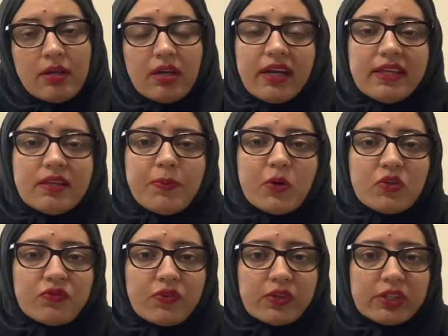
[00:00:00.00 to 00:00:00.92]
In the
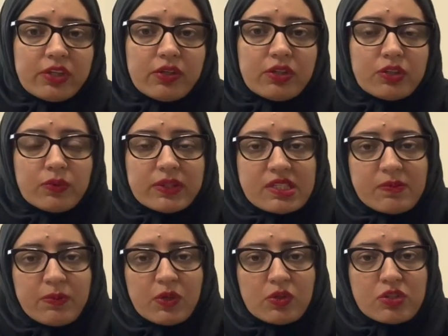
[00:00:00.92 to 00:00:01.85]
portfolio, you are
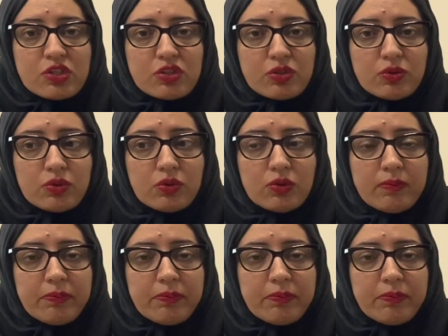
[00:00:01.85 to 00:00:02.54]
supposed to